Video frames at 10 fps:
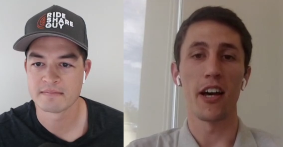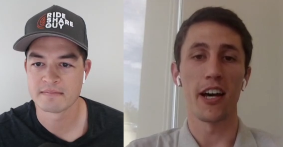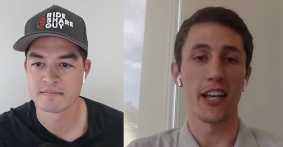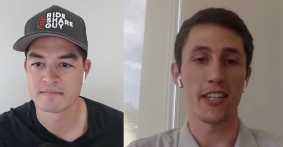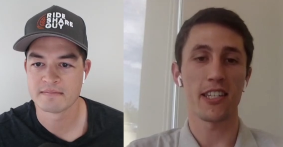
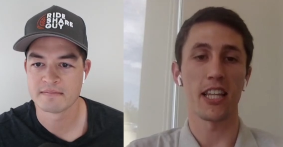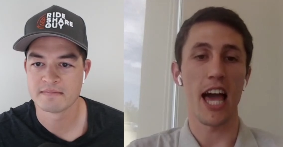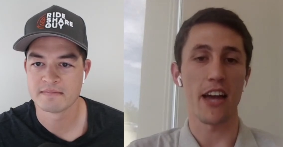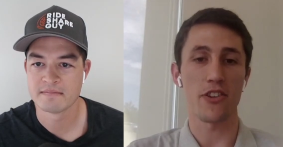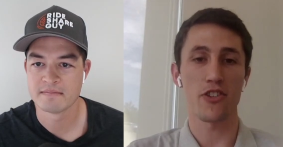Speaker 1: uh,
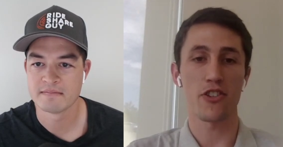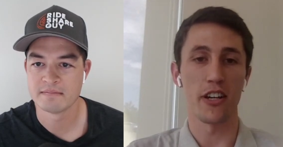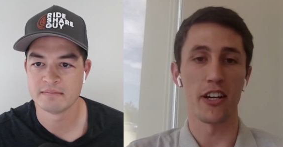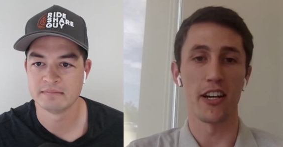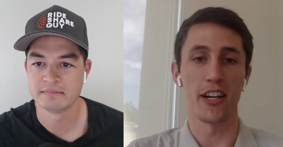slash
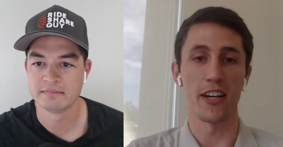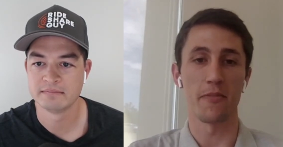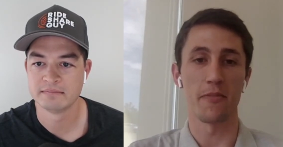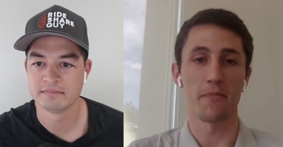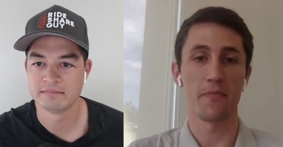uh,
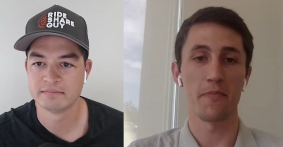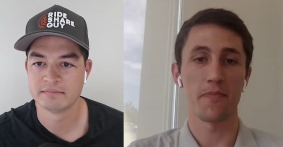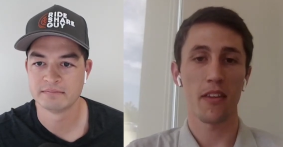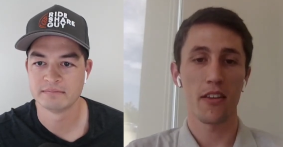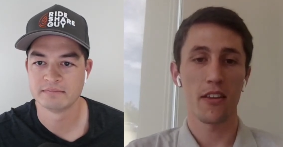
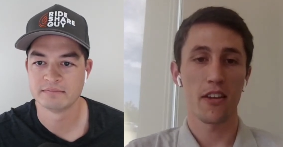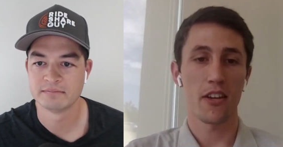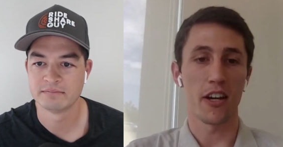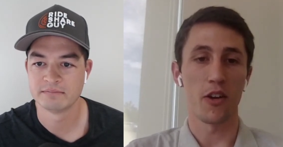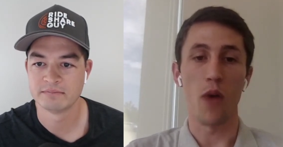
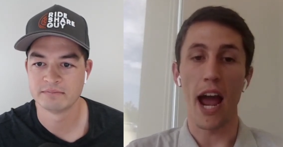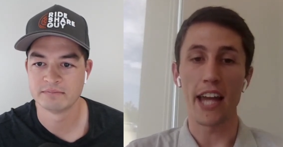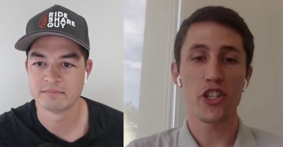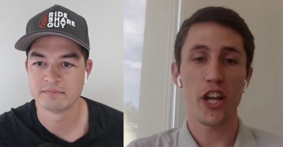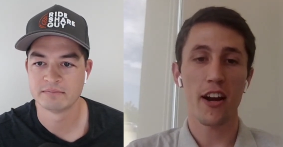uh,
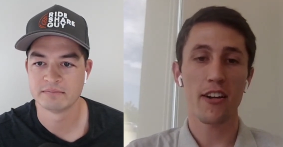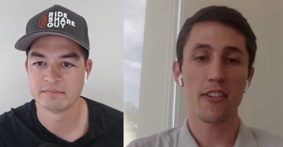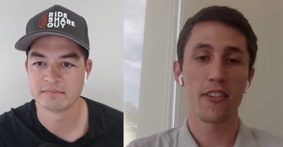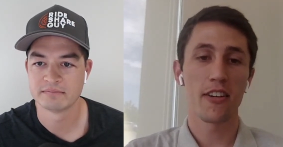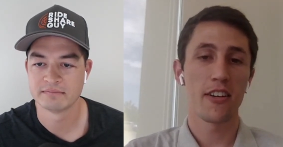ride
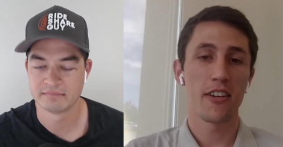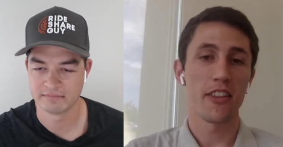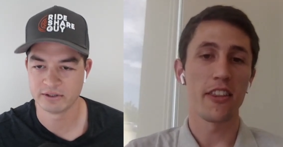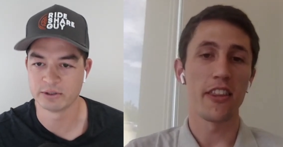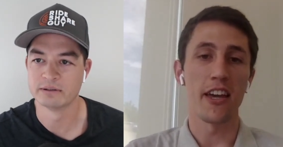share,
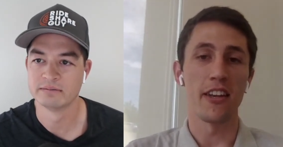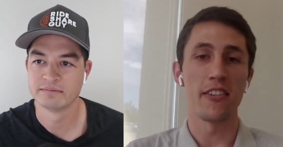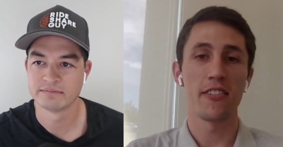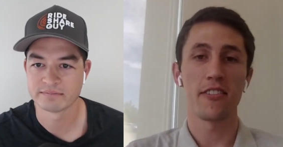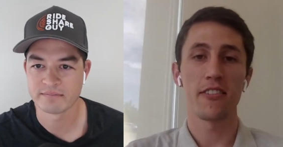
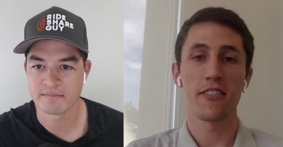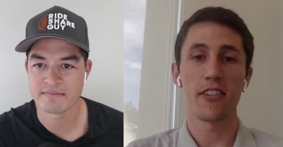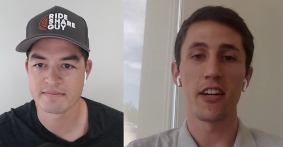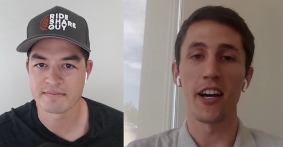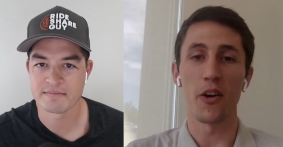then
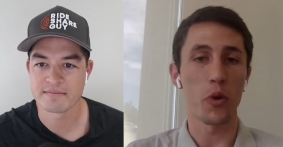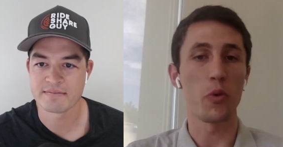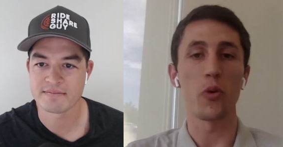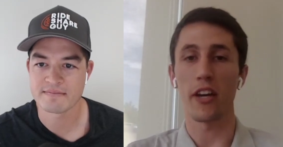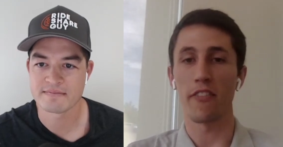uh,
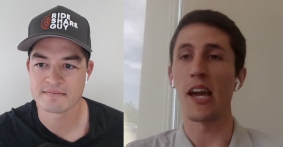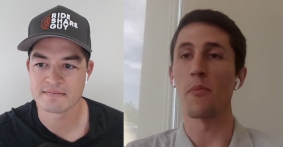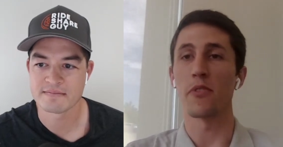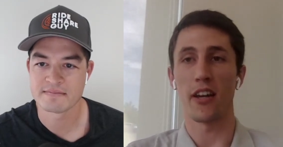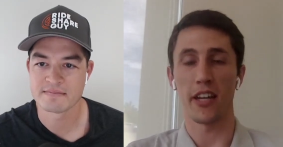we will give an
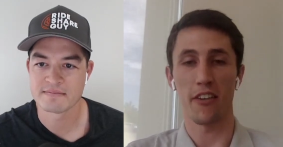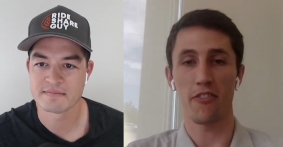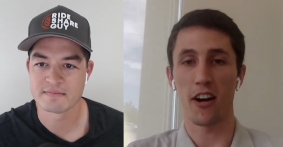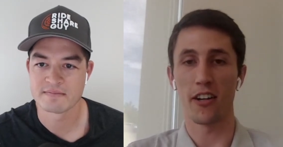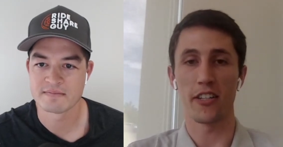Amazon
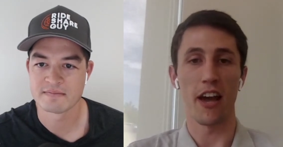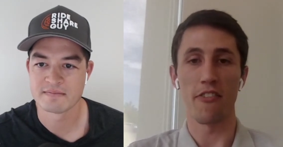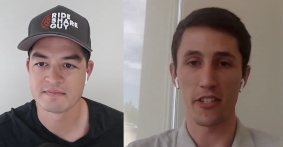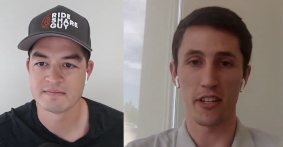gift card to every